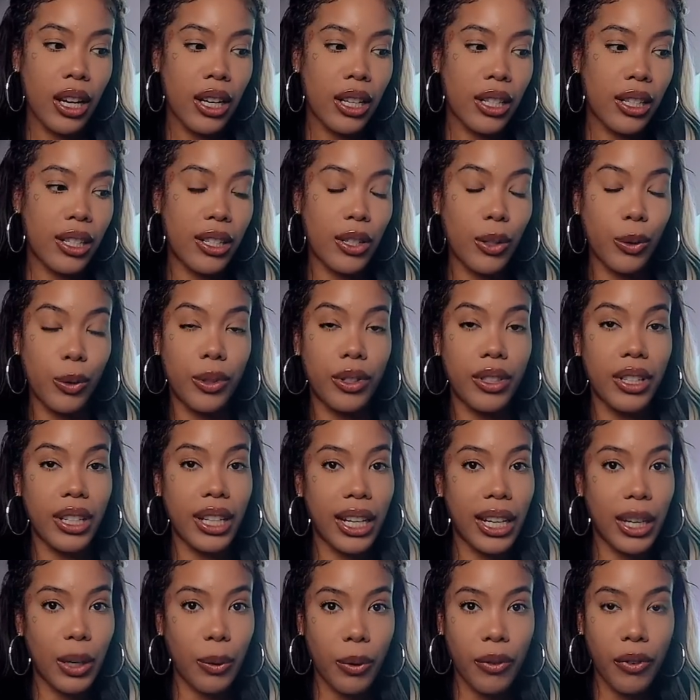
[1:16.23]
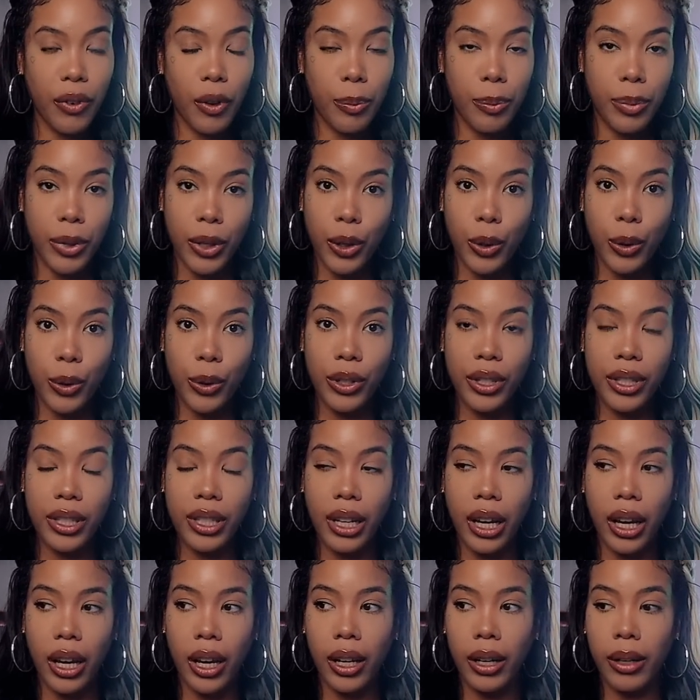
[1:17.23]
still dealing with abuse,
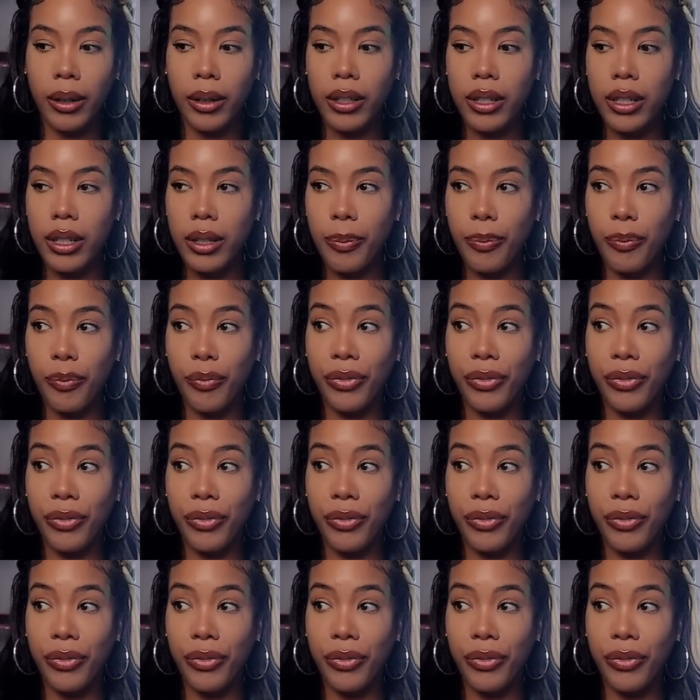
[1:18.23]
and